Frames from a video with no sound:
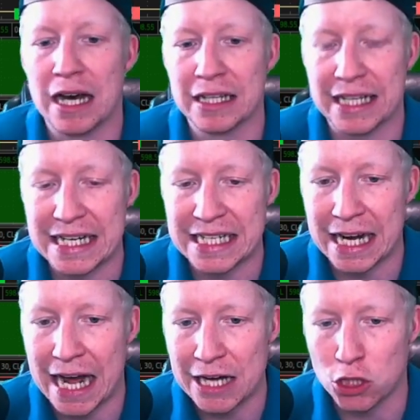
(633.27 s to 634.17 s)
like I
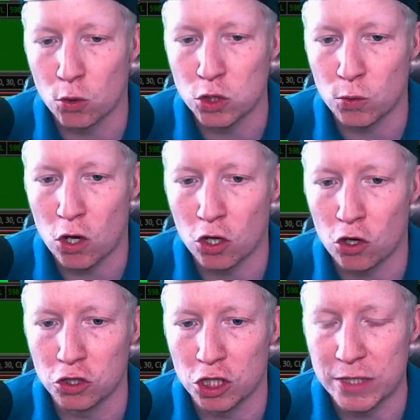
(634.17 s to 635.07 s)
said, I told you all
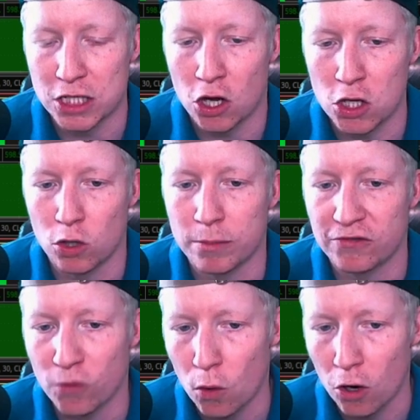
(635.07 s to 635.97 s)
earlier, we taught you all
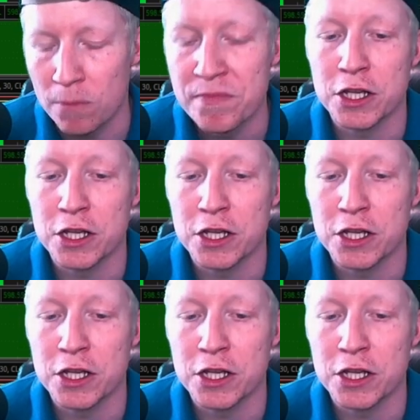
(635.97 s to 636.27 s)
before,